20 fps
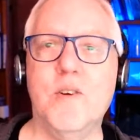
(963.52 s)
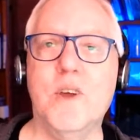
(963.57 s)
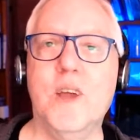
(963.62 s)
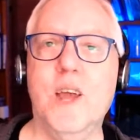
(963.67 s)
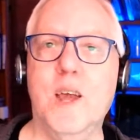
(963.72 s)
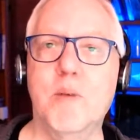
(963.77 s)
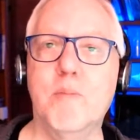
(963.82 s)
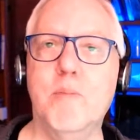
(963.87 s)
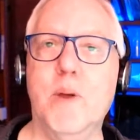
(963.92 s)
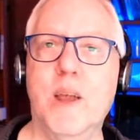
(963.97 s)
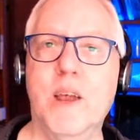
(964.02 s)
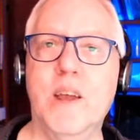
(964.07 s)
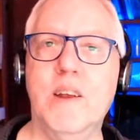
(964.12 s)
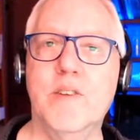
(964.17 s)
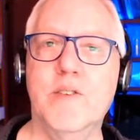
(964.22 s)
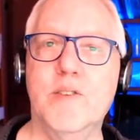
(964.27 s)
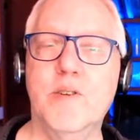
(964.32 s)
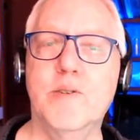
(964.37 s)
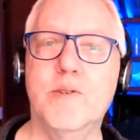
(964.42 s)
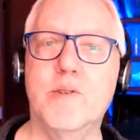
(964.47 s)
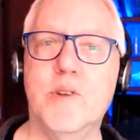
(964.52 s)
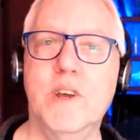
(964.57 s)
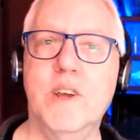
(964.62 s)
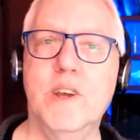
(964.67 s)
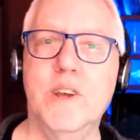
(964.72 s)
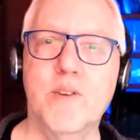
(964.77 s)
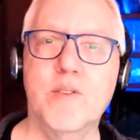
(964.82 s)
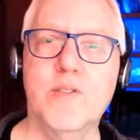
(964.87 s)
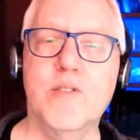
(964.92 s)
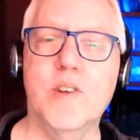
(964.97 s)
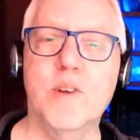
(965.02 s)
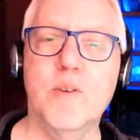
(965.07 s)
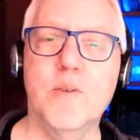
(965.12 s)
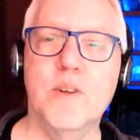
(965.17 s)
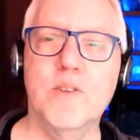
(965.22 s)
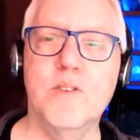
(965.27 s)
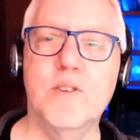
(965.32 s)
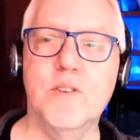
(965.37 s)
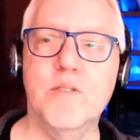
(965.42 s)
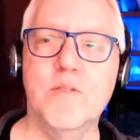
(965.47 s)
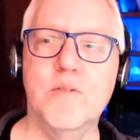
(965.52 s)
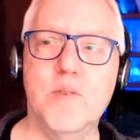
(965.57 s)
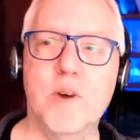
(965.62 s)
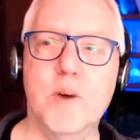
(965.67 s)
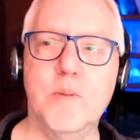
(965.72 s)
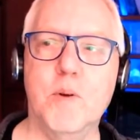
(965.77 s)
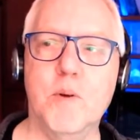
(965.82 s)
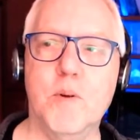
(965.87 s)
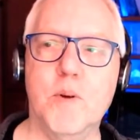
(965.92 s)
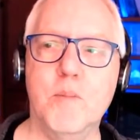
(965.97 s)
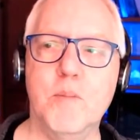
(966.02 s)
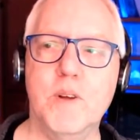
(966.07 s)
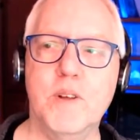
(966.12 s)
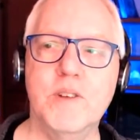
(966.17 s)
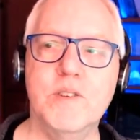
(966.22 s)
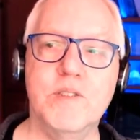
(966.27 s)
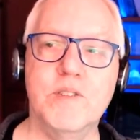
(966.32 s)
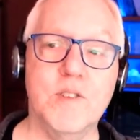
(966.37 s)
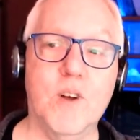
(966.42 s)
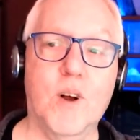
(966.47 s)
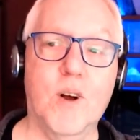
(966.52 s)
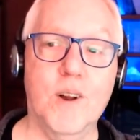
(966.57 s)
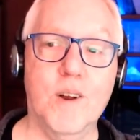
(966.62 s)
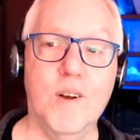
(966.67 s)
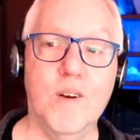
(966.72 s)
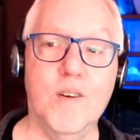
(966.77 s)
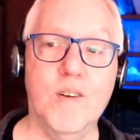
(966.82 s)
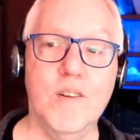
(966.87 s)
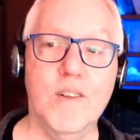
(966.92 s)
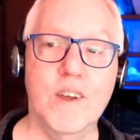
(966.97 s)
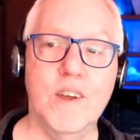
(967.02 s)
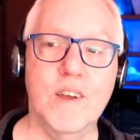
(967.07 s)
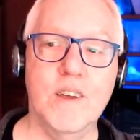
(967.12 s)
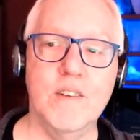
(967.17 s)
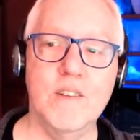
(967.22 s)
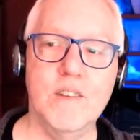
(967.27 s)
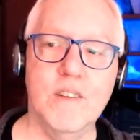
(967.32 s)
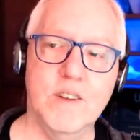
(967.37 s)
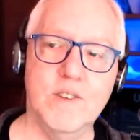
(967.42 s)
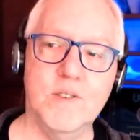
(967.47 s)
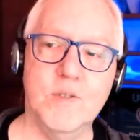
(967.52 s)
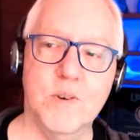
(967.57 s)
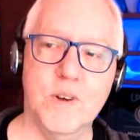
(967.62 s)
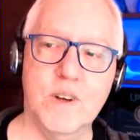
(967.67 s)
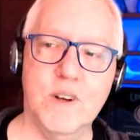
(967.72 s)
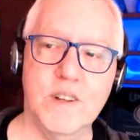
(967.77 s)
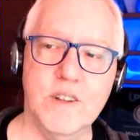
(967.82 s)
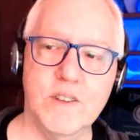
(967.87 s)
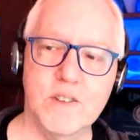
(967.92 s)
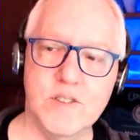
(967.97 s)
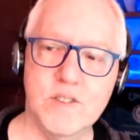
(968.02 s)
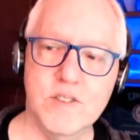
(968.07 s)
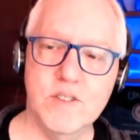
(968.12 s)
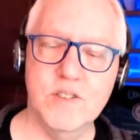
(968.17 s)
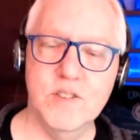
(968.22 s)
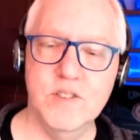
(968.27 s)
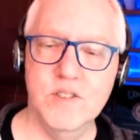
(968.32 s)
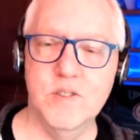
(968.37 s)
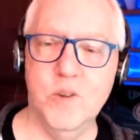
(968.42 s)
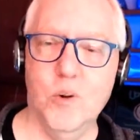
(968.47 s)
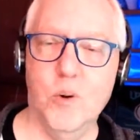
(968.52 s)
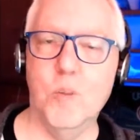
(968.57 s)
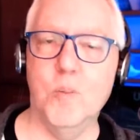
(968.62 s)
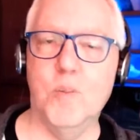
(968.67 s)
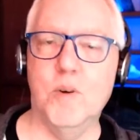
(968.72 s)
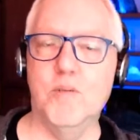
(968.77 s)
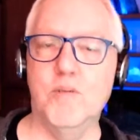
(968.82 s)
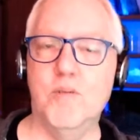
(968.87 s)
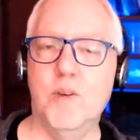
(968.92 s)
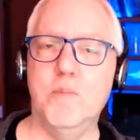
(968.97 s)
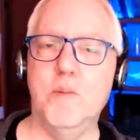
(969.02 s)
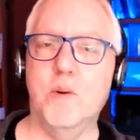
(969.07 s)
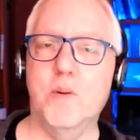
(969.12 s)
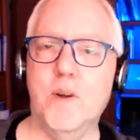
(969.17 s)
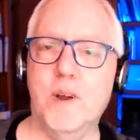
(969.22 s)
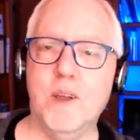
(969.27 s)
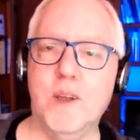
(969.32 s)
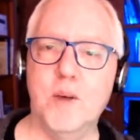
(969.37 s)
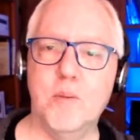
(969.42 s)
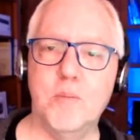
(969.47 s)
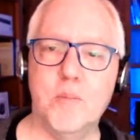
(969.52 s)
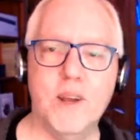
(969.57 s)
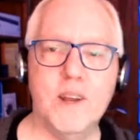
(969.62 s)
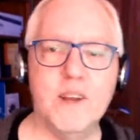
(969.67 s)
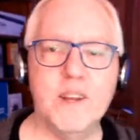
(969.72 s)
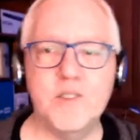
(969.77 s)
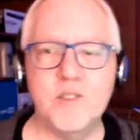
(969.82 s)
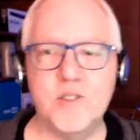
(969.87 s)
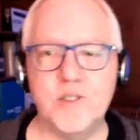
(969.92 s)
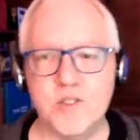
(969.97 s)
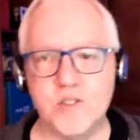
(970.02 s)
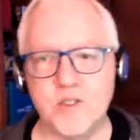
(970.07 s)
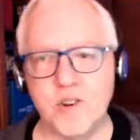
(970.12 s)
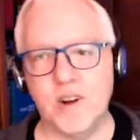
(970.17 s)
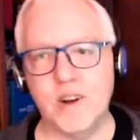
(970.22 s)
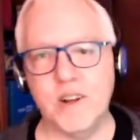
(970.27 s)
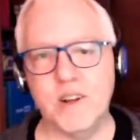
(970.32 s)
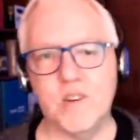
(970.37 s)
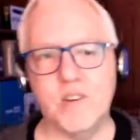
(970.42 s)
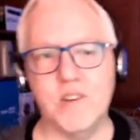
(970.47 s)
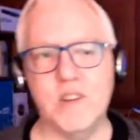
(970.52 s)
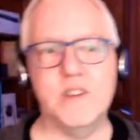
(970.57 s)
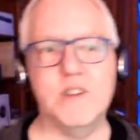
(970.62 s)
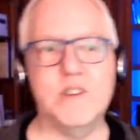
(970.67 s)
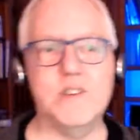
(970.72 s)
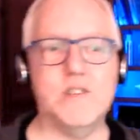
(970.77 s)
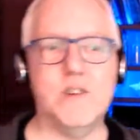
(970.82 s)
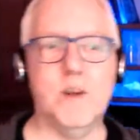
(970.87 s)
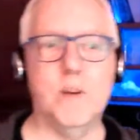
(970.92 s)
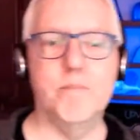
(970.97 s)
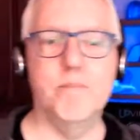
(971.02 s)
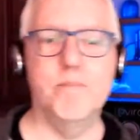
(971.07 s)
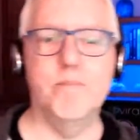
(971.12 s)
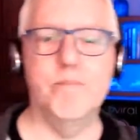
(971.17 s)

campaign. He usually runs it in February, but he started early. That's what it is. It's his normal February campaign. He's just starting early this time.